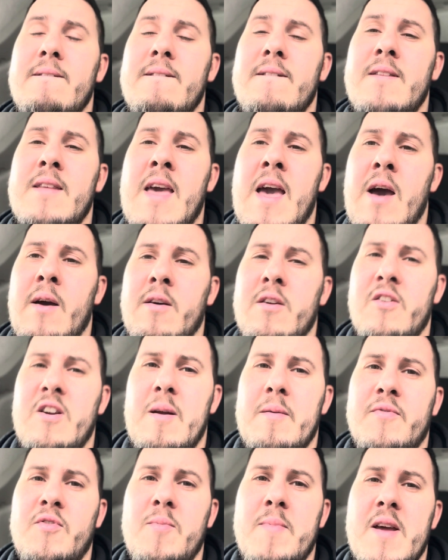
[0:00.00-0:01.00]
yeah, I'm going to
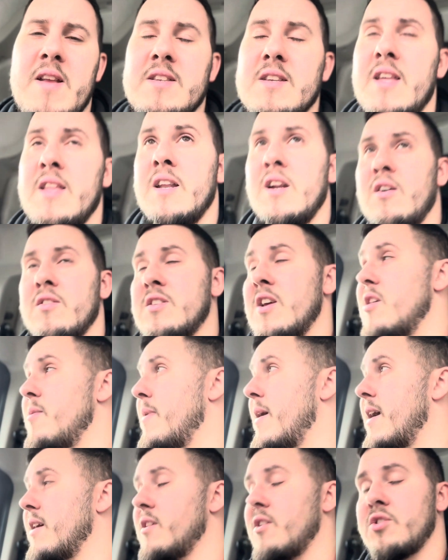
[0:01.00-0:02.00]
grab a few bits and then I'll take you
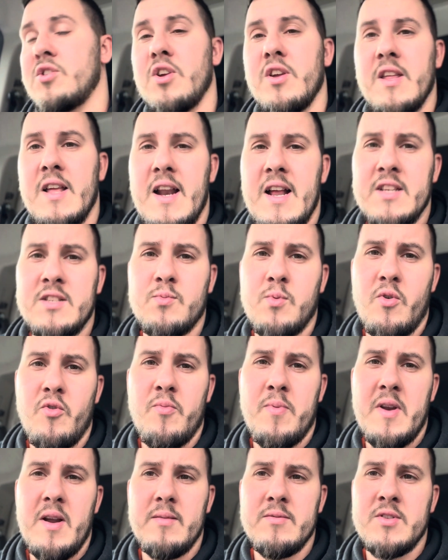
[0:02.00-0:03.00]
back and I'll show you the lads what we've
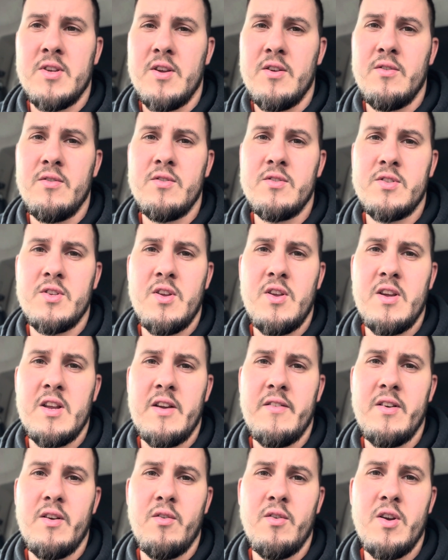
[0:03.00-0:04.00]
been up to so you can
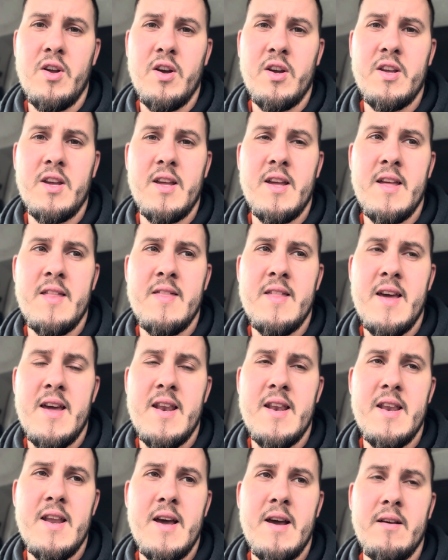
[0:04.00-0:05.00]
have a little look. And
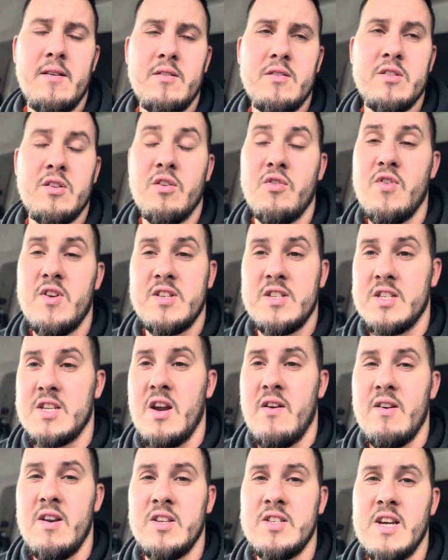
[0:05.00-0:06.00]
then, so Chris is
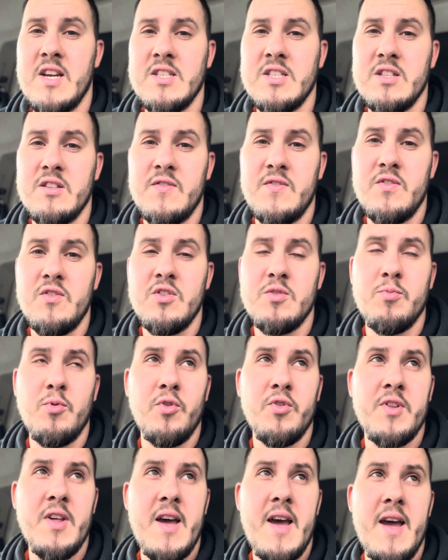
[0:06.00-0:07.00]
currently changing the fuse
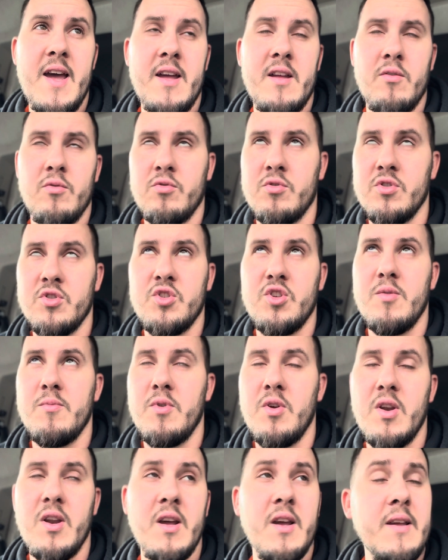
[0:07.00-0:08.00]
board there, or consumer
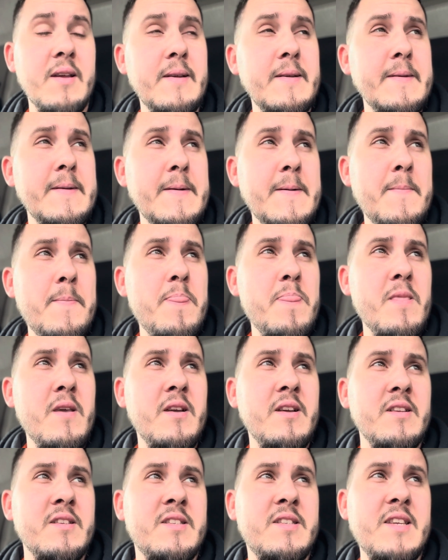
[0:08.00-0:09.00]
unit.
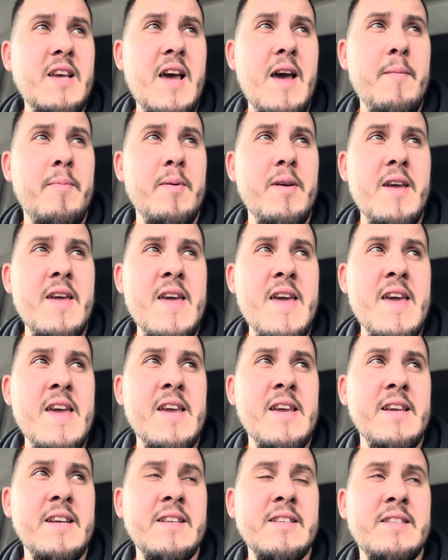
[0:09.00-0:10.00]
Seb
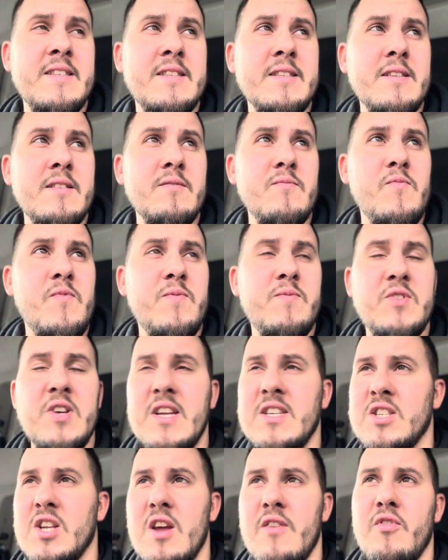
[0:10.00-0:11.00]
is
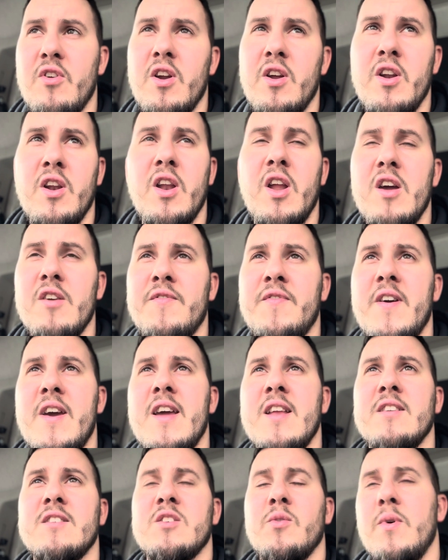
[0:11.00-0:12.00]
changing over a load of light
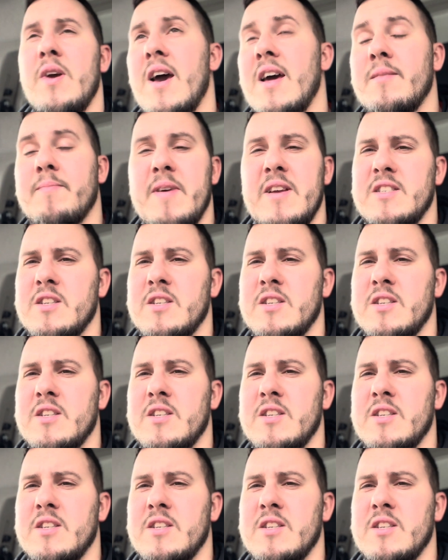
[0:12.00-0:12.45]
fittings. So we added